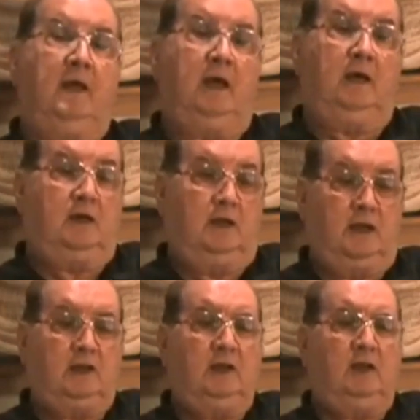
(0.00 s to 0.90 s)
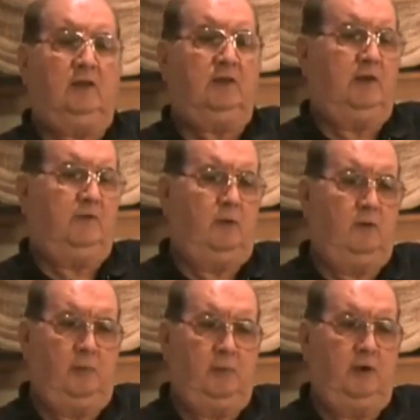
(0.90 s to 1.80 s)
and collecting this stuff
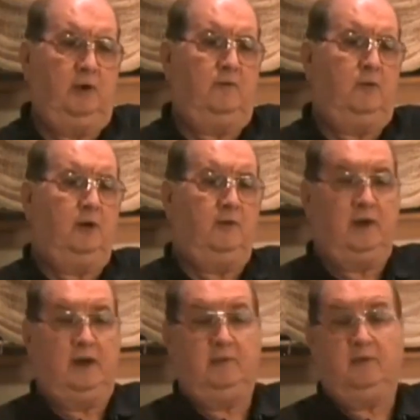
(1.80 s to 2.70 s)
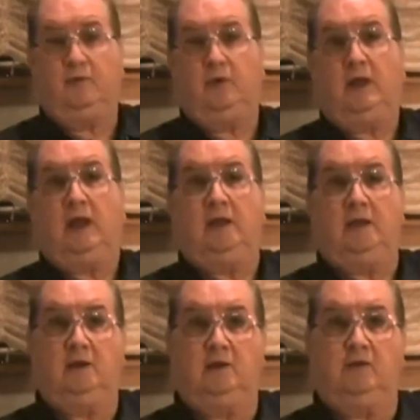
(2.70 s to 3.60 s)
over a period of 45 to
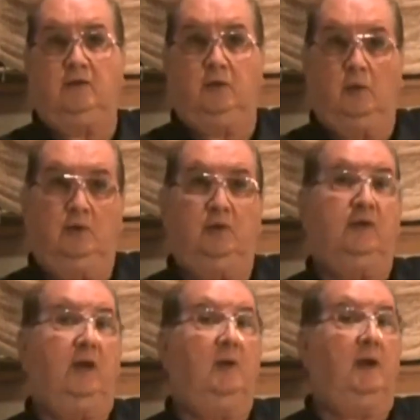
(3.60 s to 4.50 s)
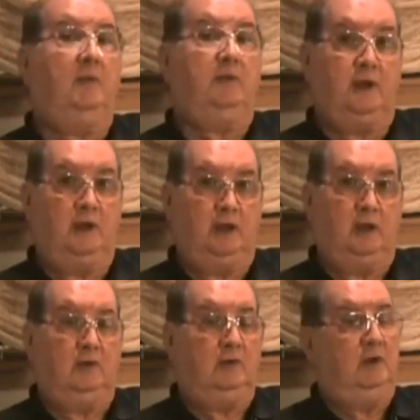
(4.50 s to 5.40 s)
48 years to understand what I'm
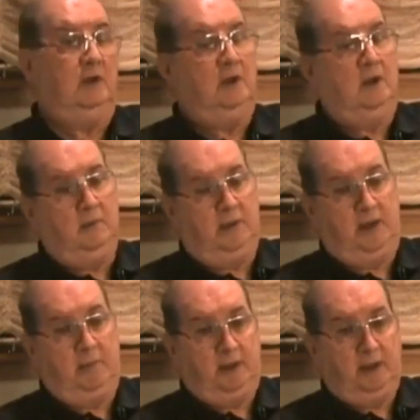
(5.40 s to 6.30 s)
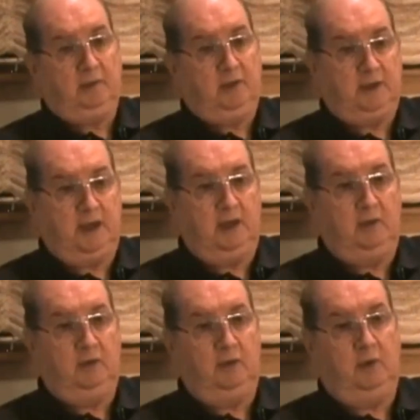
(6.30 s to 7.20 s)
telling you. But I believe
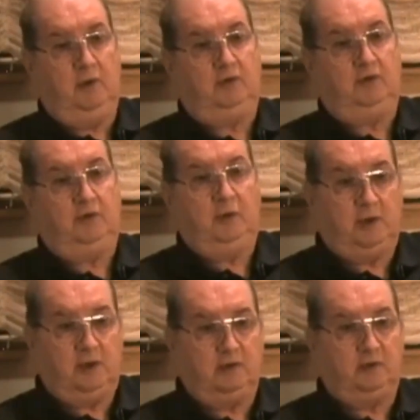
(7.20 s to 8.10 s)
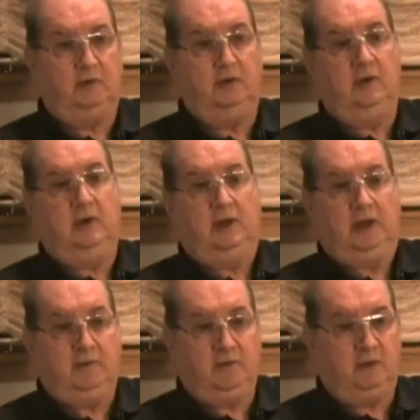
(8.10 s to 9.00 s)
today the most serious
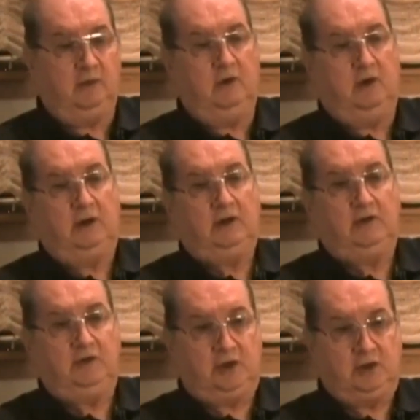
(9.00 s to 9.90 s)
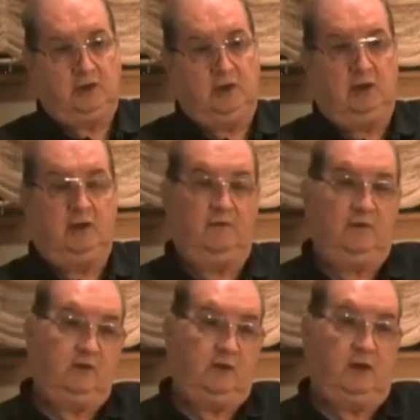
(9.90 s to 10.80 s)
evil organization on the
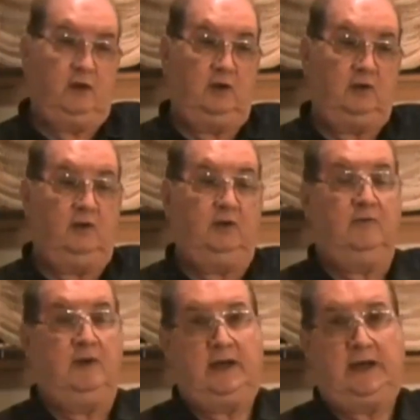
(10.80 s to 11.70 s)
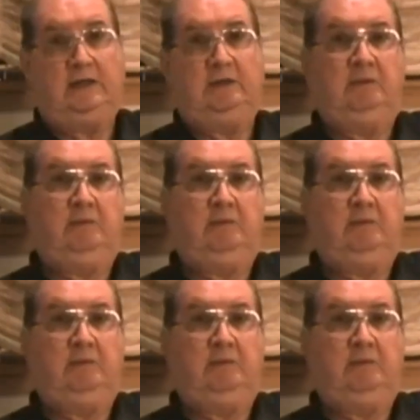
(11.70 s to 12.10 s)
face of the earth is the Vatican.